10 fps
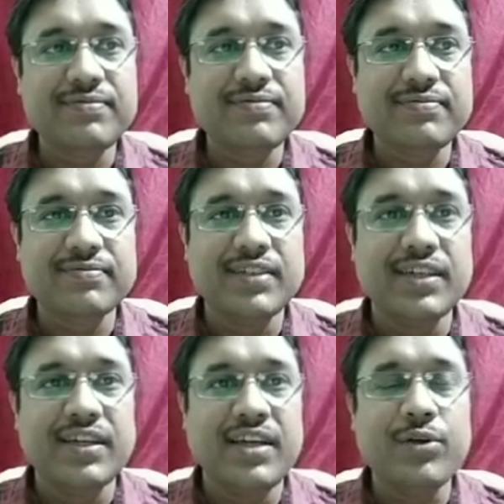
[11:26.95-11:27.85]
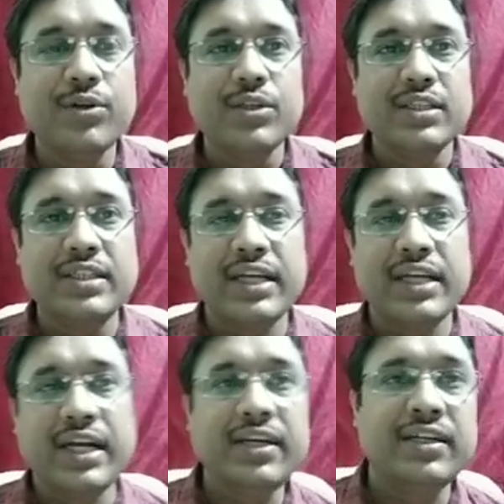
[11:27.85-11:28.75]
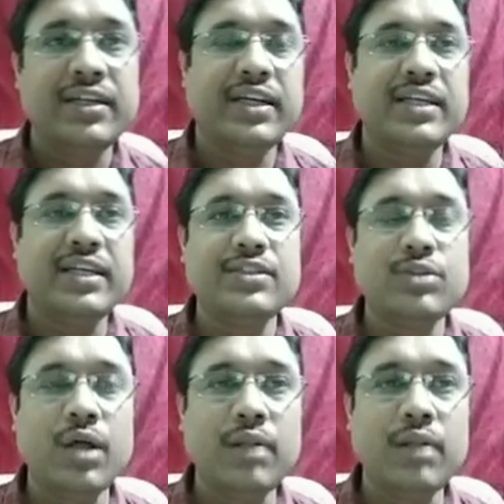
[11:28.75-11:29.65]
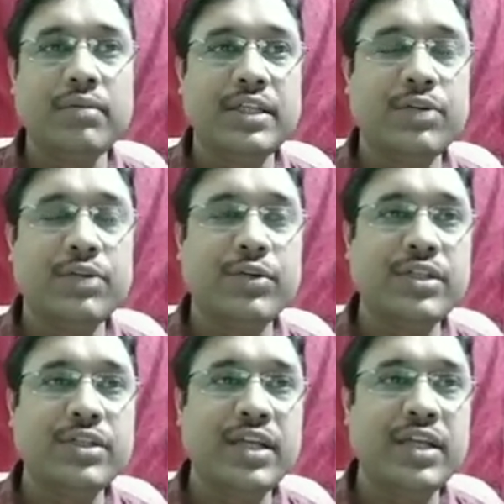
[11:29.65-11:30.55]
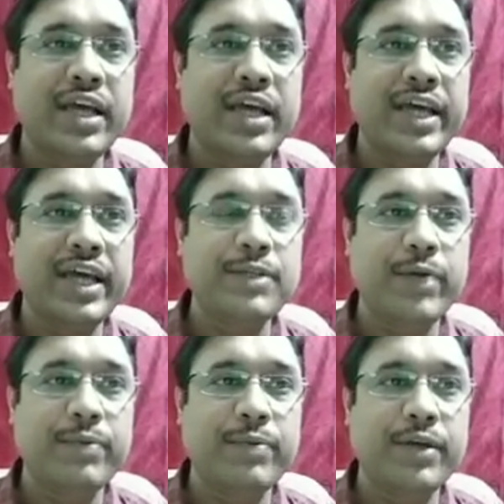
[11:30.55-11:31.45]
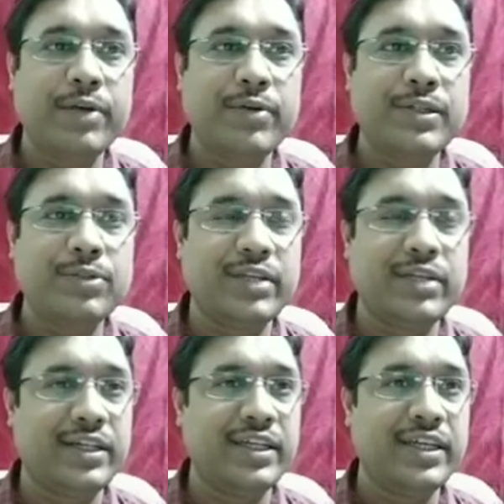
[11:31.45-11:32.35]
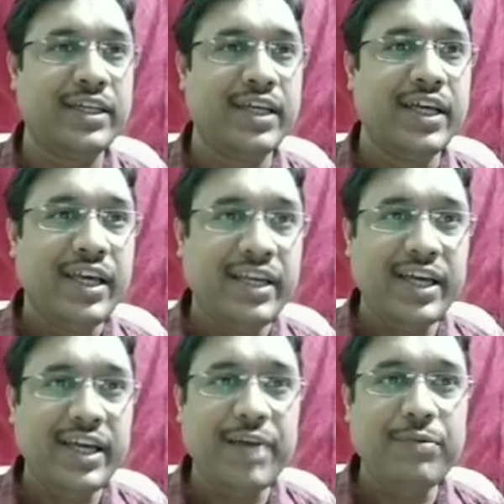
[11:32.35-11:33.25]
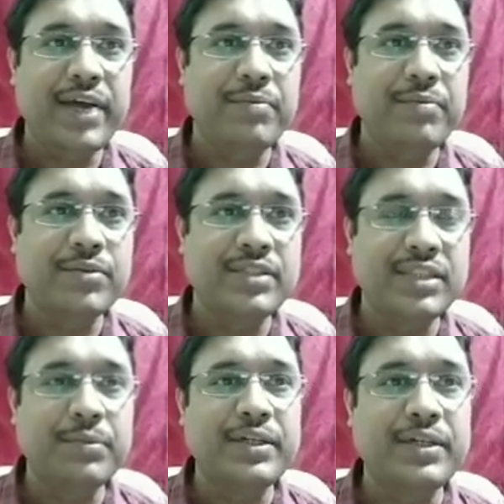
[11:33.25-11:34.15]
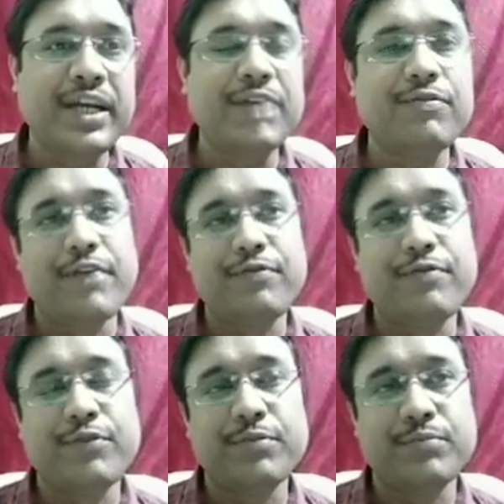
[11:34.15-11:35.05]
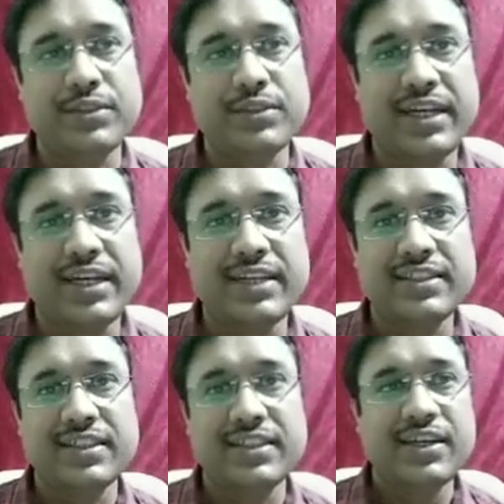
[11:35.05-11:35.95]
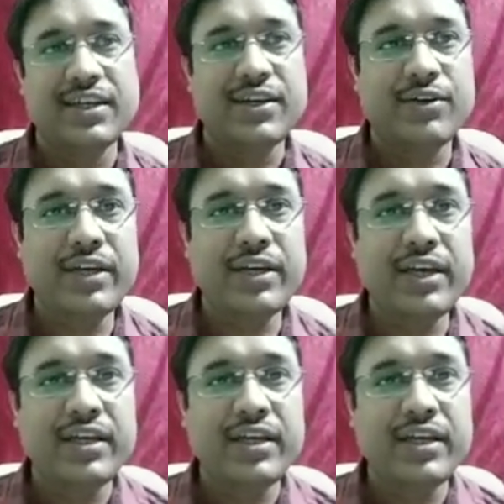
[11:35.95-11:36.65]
Now second is solve this equation x plus 5 equals to 13. Here we have to subtract 5 from both sides, okay.